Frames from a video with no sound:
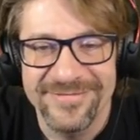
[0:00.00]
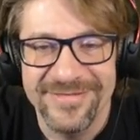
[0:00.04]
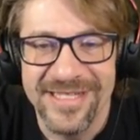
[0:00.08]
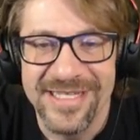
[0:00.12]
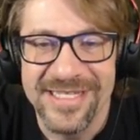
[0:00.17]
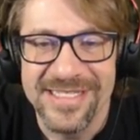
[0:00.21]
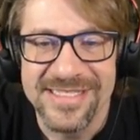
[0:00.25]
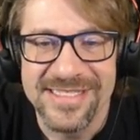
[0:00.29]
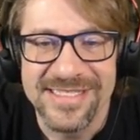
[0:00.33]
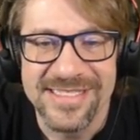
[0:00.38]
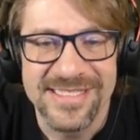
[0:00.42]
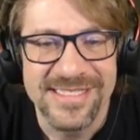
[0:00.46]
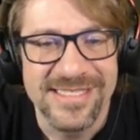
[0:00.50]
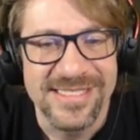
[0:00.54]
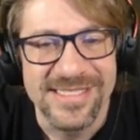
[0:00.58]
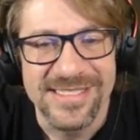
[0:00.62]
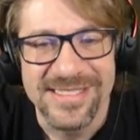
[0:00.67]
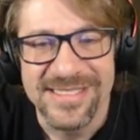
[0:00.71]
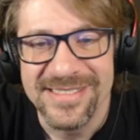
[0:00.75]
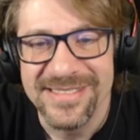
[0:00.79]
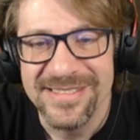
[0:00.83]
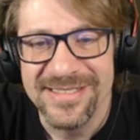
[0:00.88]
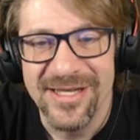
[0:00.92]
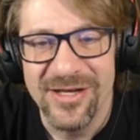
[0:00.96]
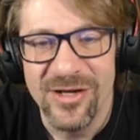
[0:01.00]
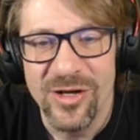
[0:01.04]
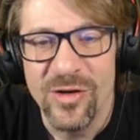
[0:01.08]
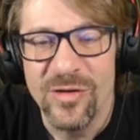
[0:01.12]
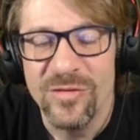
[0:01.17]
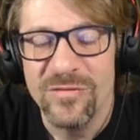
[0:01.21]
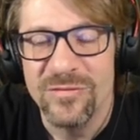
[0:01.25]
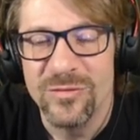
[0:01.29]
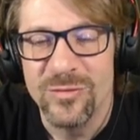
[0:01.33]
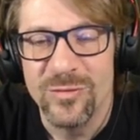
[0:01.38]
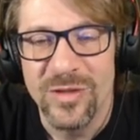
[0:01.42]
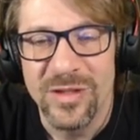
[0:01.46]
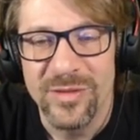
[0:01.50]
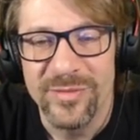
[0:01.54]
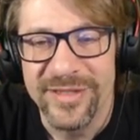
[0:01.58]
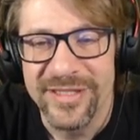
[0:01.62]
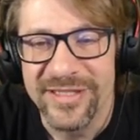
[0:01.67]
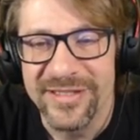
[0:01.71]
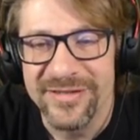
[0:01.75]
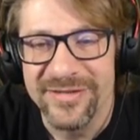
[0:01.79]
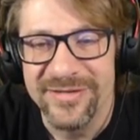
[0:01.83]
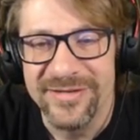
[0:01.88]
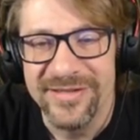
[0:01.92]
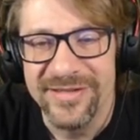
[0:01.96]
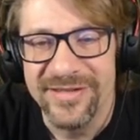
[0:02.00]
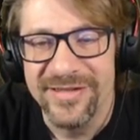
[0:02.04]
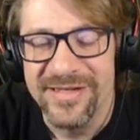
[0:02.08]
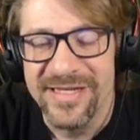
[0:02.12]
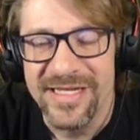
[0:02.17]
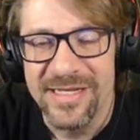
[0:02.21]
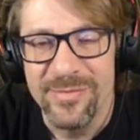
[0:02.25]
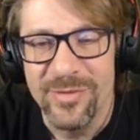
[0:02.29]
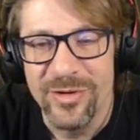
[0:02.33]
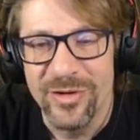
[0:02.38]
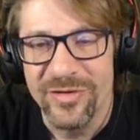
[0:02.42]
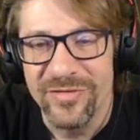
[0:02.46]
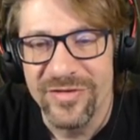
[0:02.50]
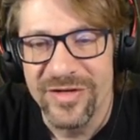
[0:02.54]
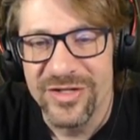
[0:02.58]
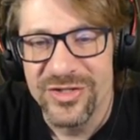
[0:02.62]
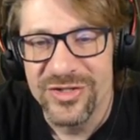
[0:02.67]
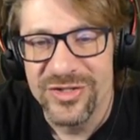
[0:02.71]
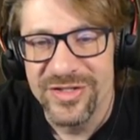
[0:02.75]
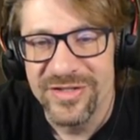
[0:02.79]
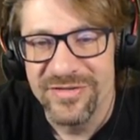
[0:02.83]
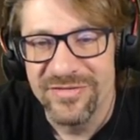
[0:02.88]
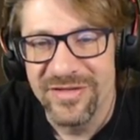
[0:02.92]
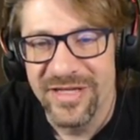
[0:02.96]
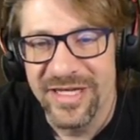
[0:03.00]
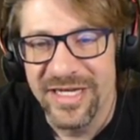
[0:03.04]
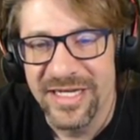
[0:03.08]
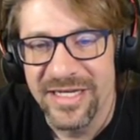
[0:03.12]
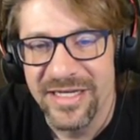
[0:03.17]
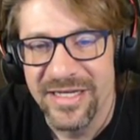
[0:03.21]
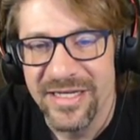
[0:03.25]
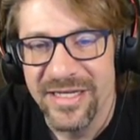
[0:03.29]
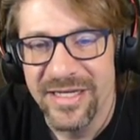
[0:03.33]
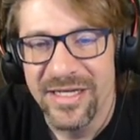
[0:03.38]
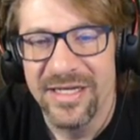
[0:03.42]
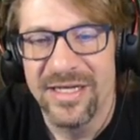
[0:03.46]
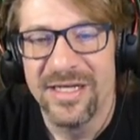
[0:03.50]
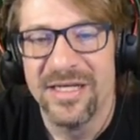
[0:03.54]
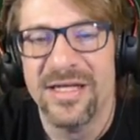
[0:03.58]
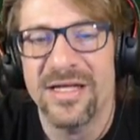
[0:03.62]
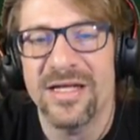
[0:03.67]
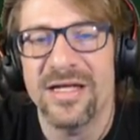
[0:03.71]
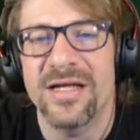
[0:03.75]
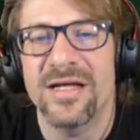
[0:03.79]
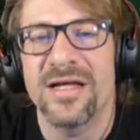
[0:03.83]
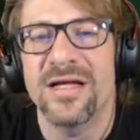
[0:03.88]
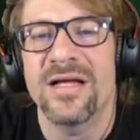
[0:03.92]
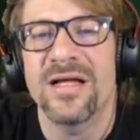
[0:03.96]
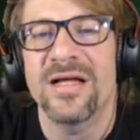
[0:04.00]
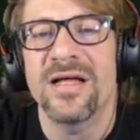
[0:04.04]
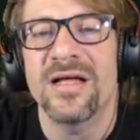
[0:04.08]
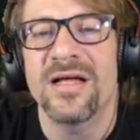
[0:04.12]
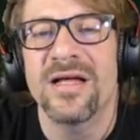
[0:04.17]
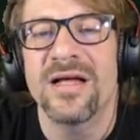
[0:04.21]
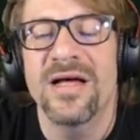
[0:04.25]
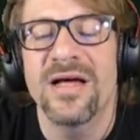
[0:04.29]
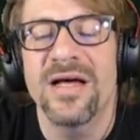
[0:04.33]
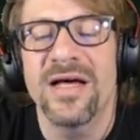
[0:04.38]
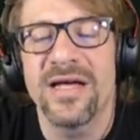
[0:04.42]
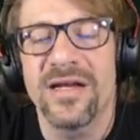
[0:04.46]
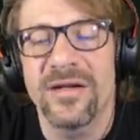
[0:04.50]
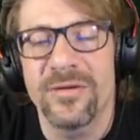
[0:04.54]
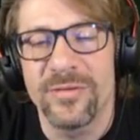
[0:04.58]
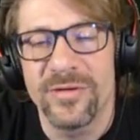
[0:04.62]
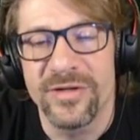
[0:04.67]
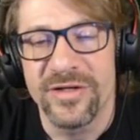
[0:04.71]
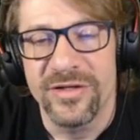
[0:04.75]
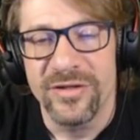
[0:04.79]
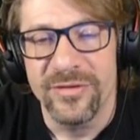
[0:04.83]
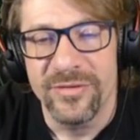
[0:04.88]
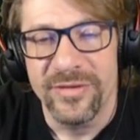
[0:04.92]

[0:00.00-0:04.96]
And it's just this overwhelming demotivation of like, I don't want to do